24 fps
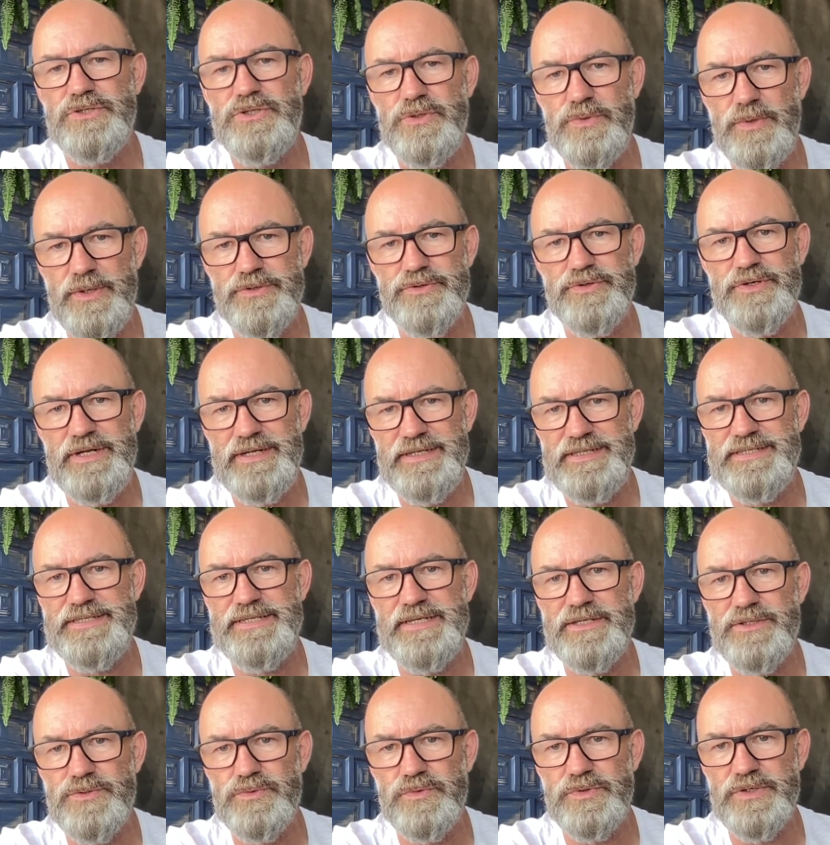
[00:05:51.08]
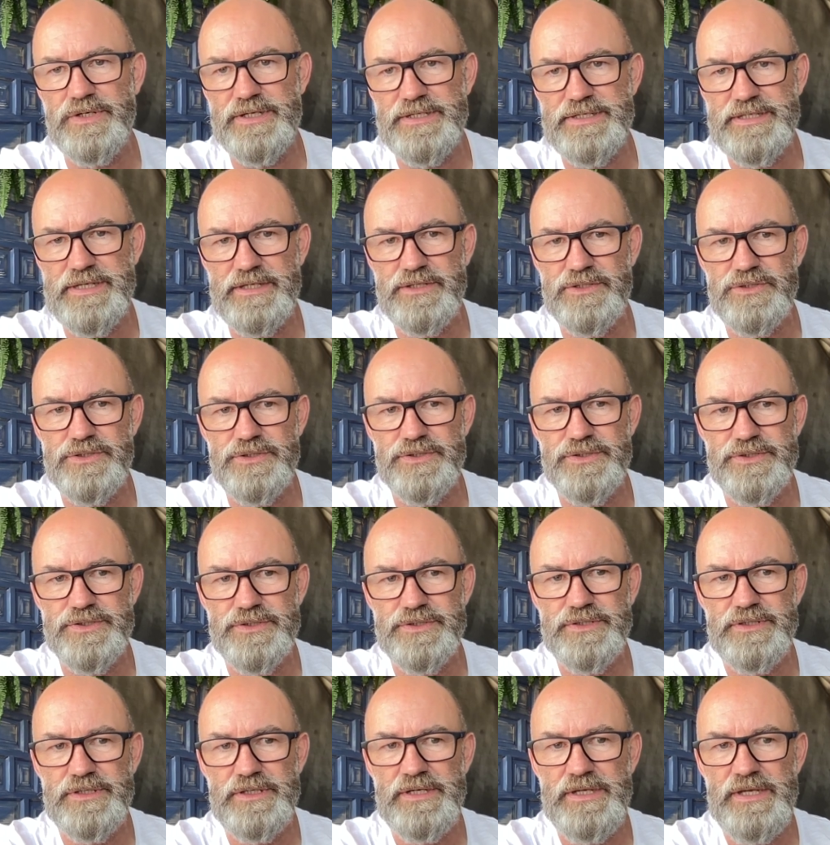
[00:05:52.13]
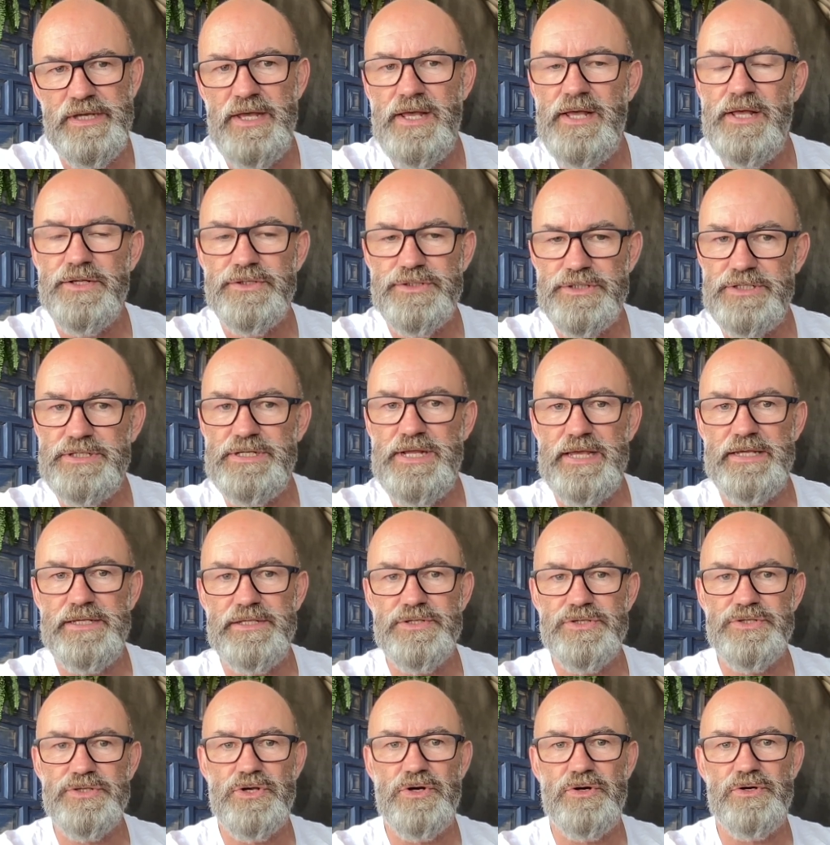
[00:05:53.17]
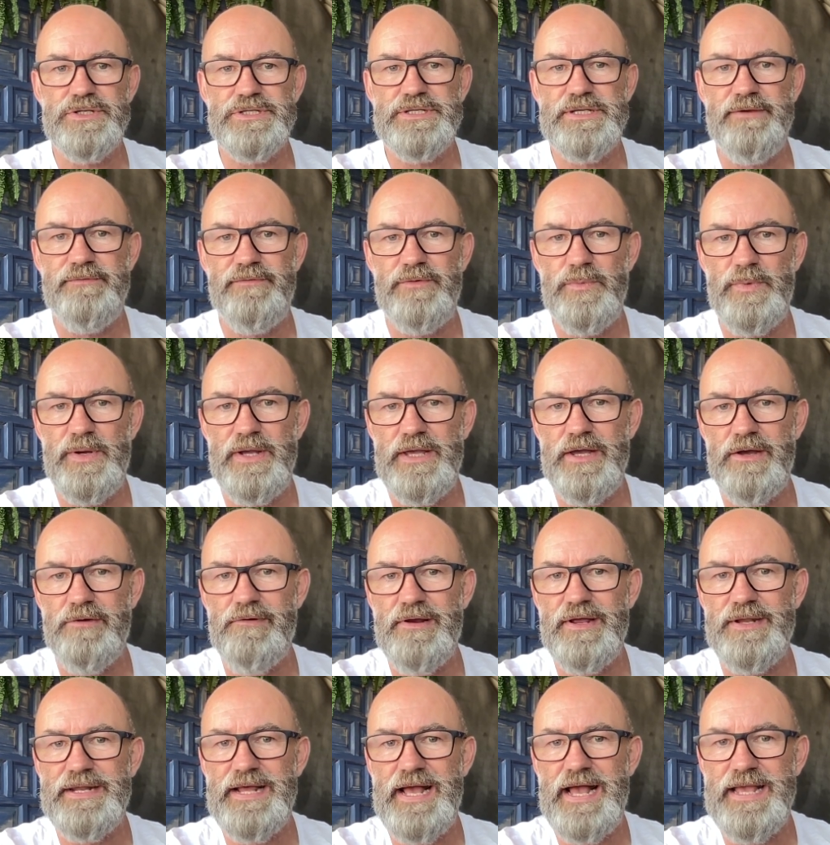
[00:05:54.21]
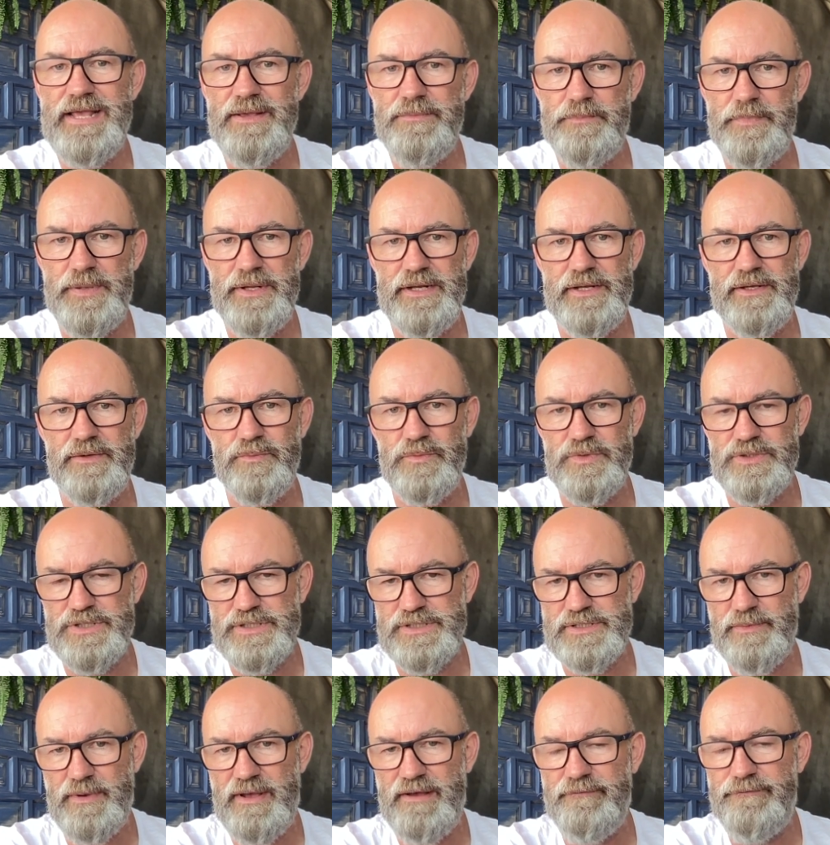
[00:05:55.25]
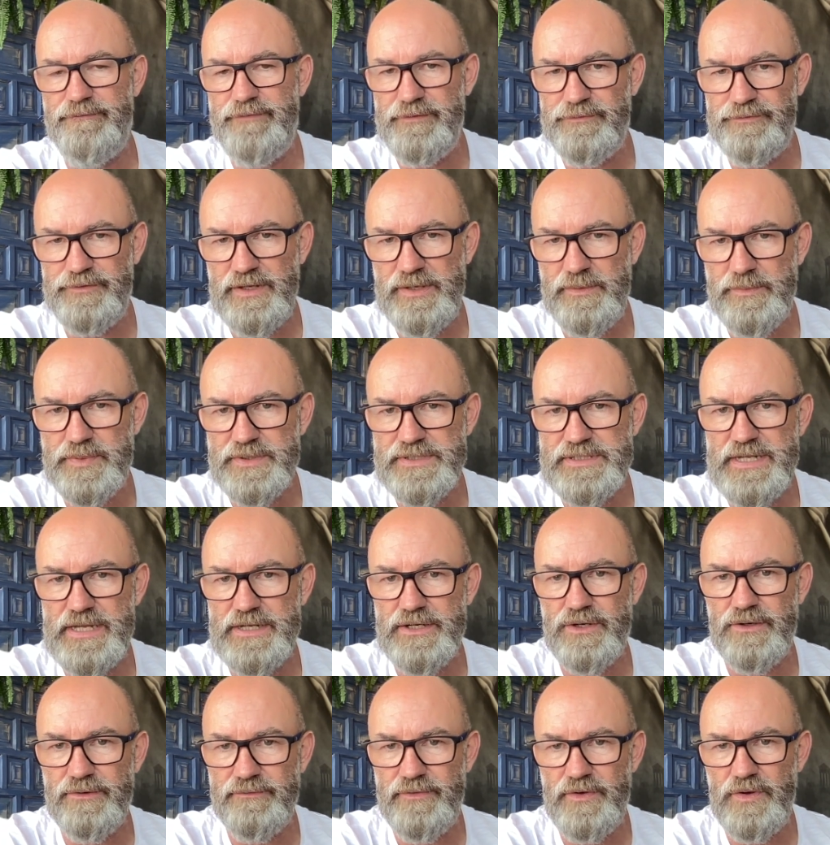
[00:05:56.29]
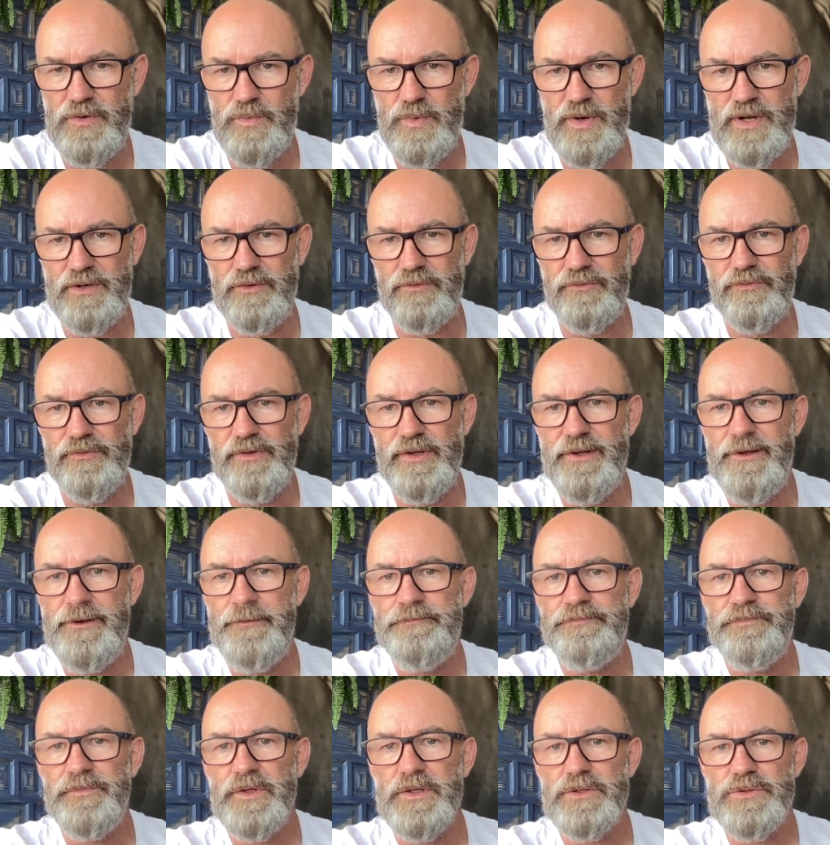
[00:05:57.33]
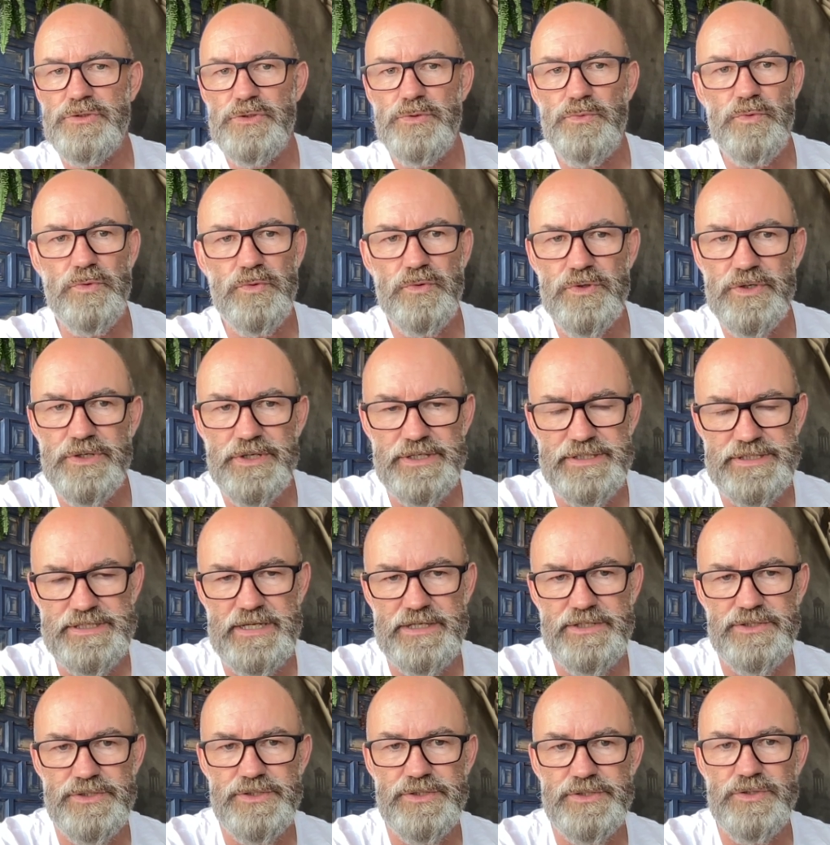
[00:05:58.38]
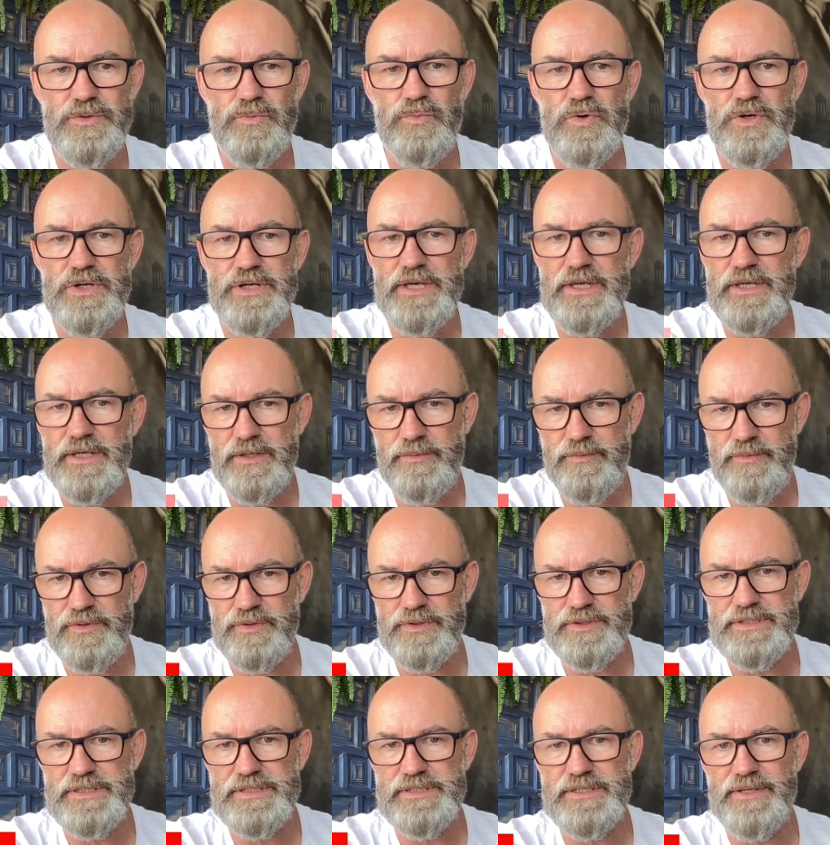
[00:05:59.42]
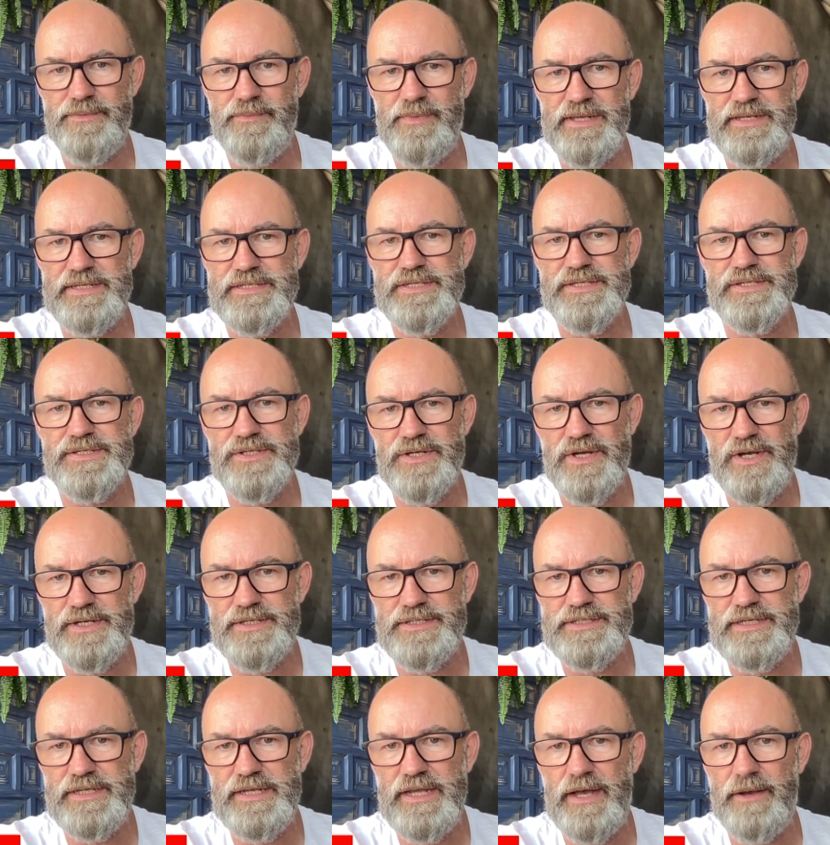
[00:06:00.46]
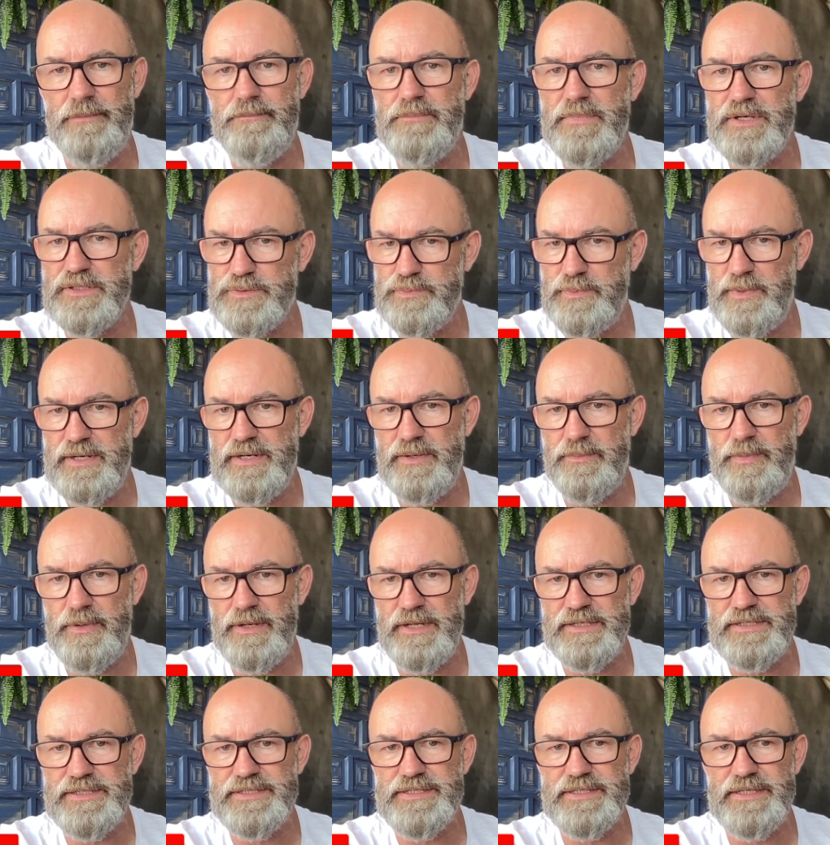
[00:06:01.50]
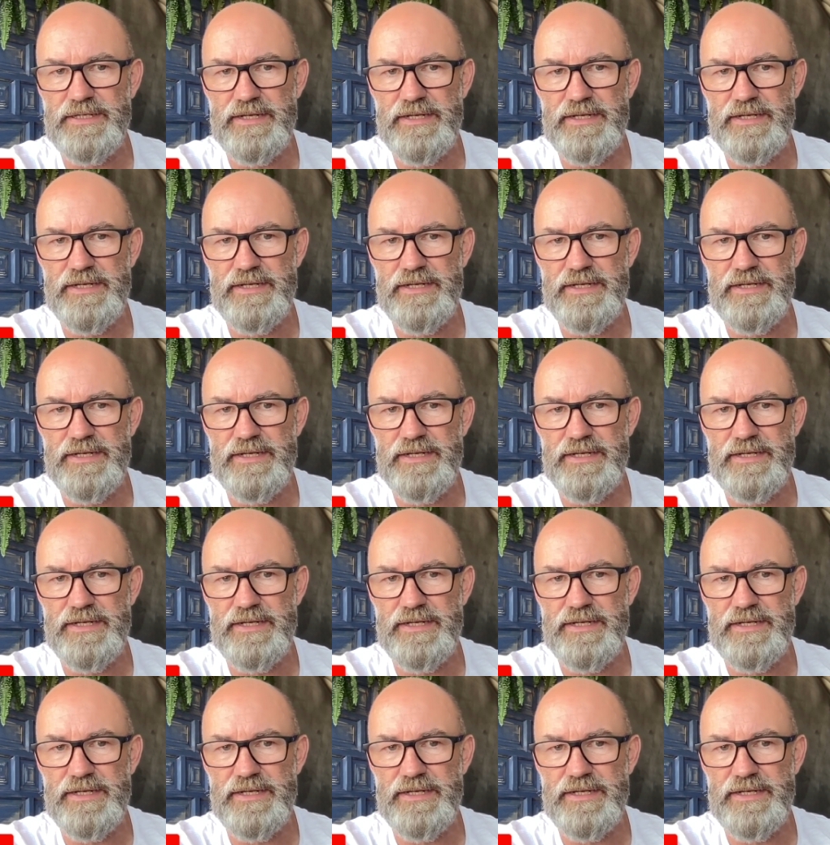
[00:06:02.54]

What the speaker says: 286 organisations. To date, Scott has given away around $8 billion, which is about 15% of her wealth, to organisations that work in communities and make society a much better place to